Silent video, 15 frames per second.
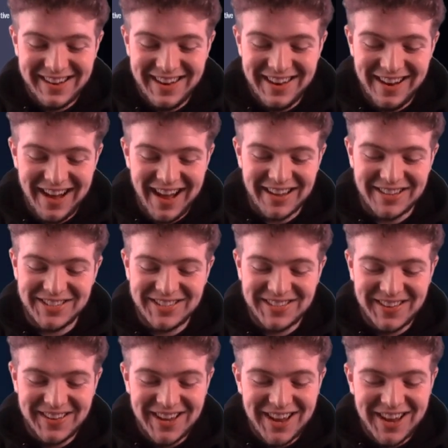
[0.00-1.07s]
Nice.
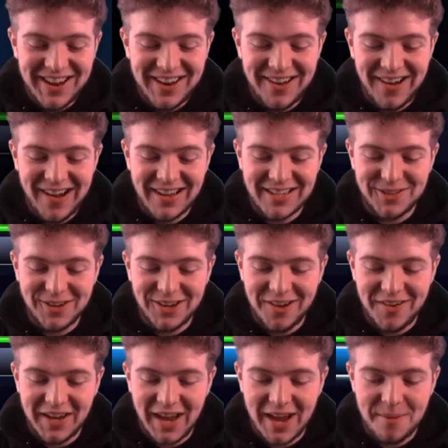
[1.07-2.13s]
Nice. We
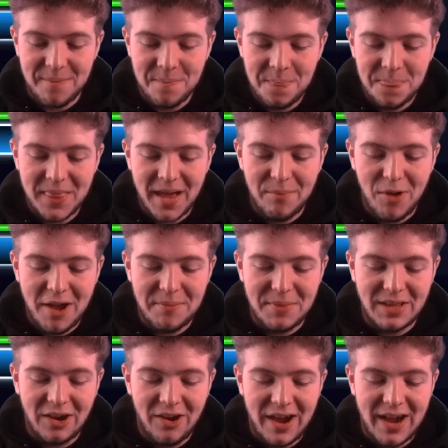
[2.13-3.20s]
go again. That might be
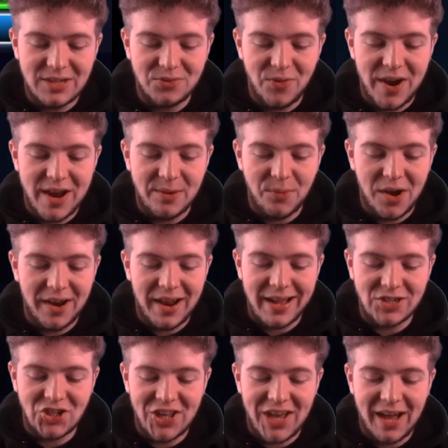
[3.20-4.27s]
the highest rated one
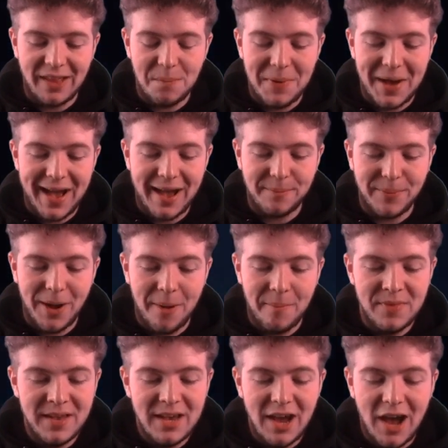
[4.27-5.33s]
actually out of the pack, but
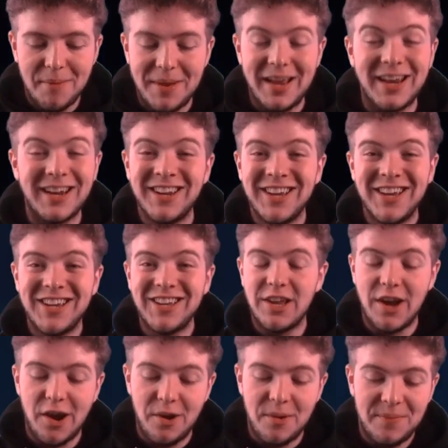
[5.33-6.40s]
I mean, you
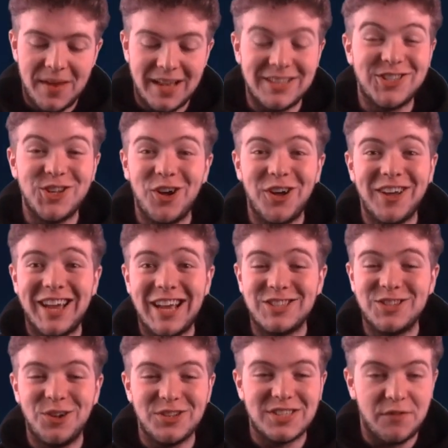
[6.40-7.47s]
know, it's not
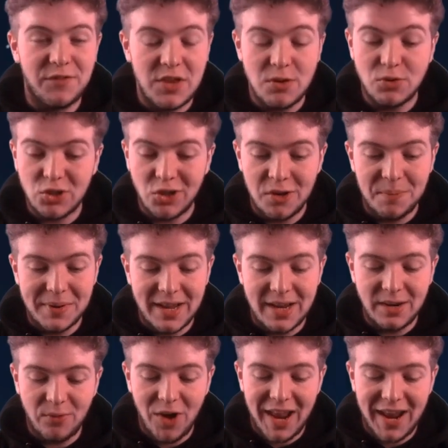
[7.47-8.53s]
it's not something you super
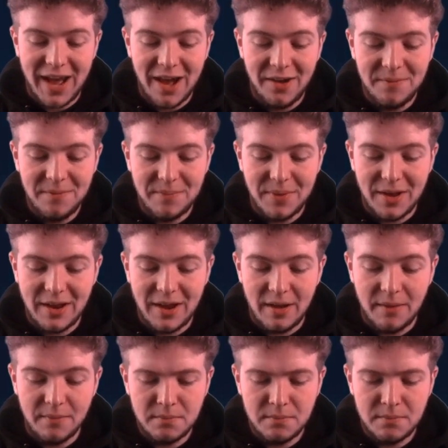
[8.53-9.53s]
need right now, but uh,